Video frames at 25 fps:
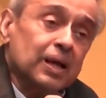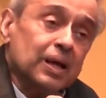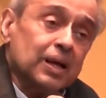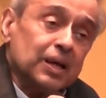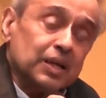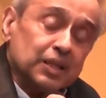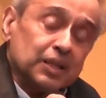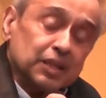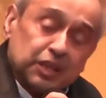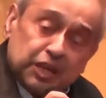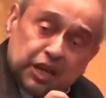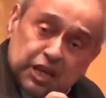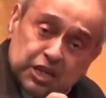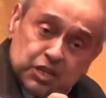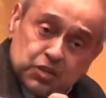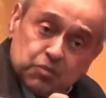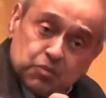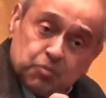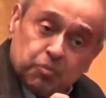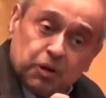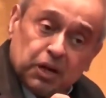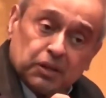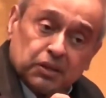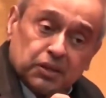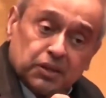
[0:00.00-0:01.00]
In the case of
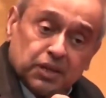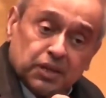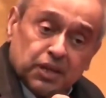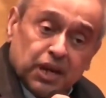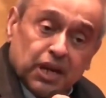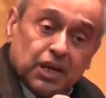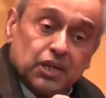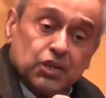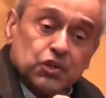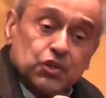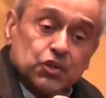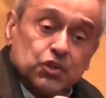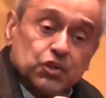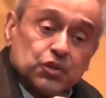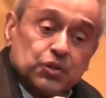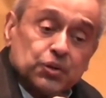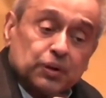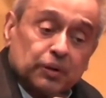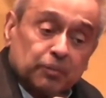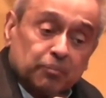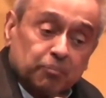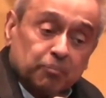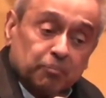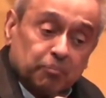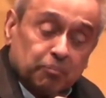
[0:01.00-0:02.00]
Bangladesh,
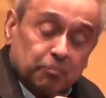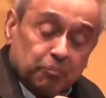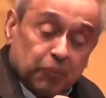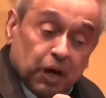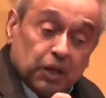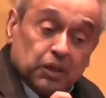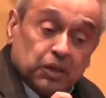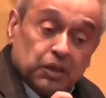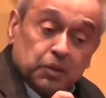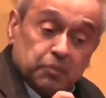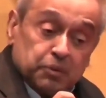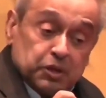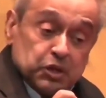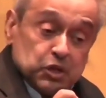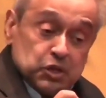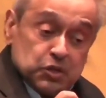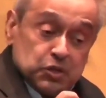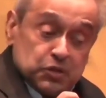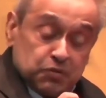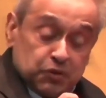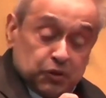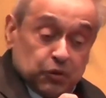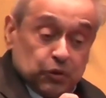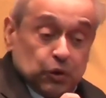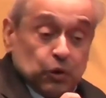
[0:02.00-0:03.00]
partly because
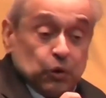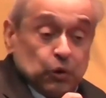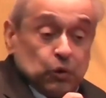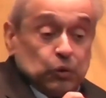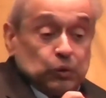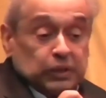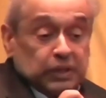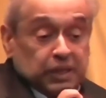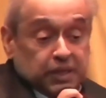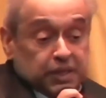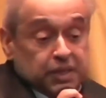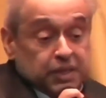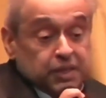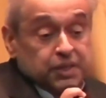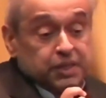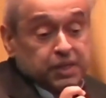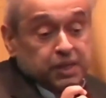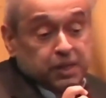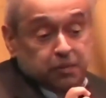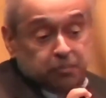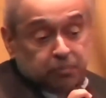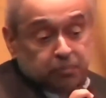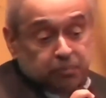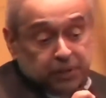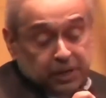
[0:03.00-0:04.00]
of the role that
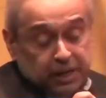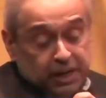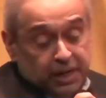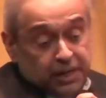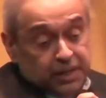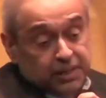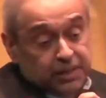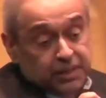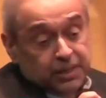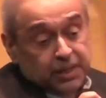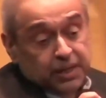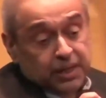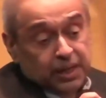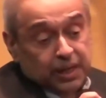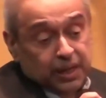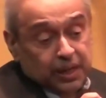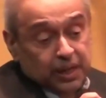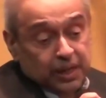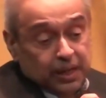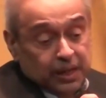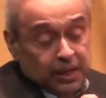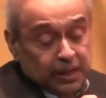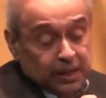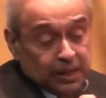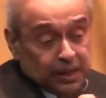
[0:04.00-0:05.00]
India played
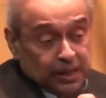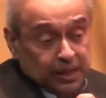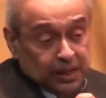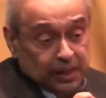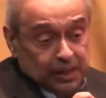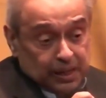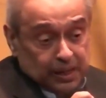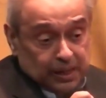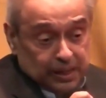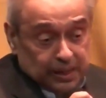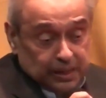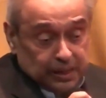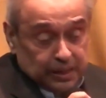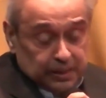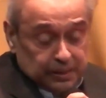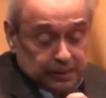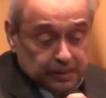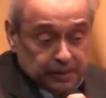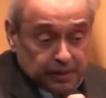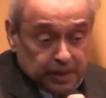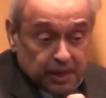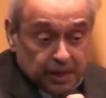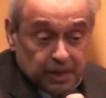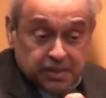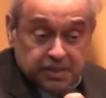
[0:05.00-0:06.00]
in the
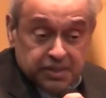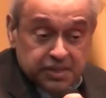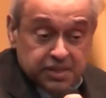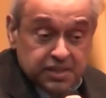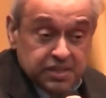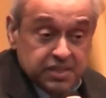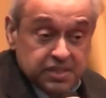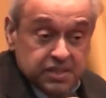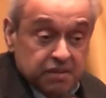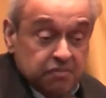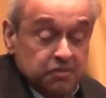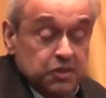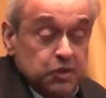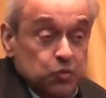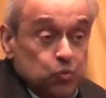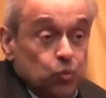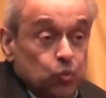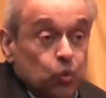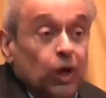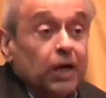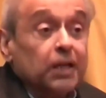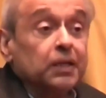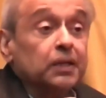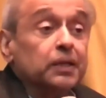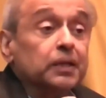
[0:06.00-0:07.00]

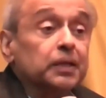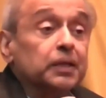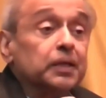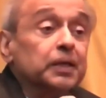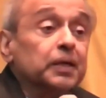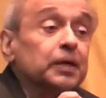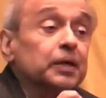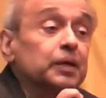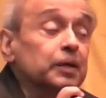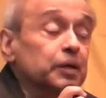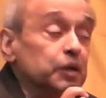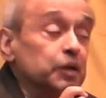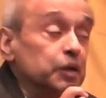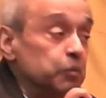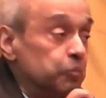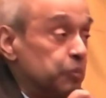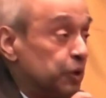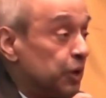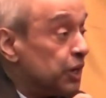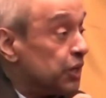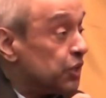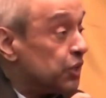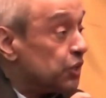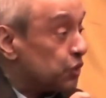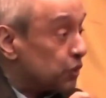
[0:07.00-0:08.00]
1971
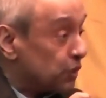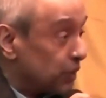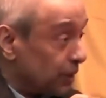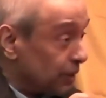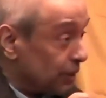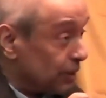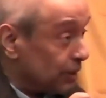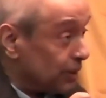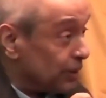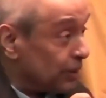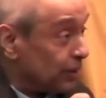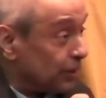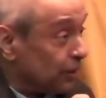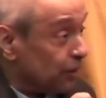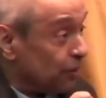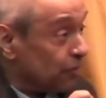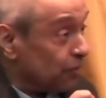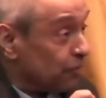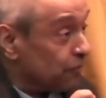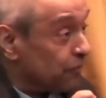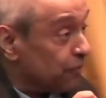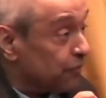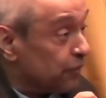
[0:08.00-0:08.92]
liberation of